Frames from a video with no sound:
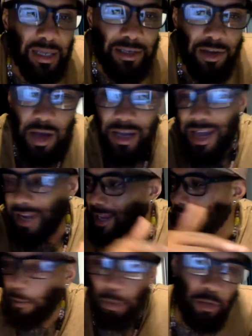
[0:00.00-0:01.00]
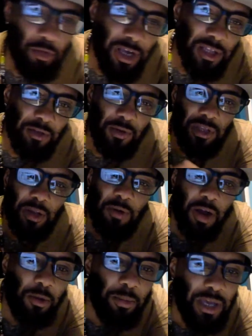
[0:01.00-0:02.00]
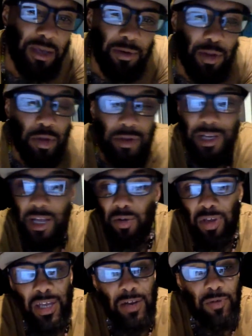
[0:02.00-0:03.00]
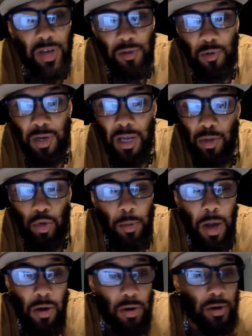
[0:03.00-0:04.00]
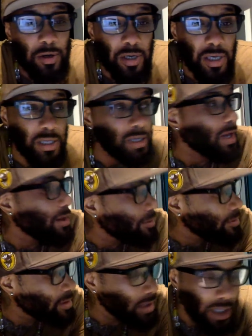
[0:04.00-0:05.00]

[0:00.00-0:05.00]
I got a couple of restaurants around me. Even though that I don't eat in restaurant, I do my own cooking now.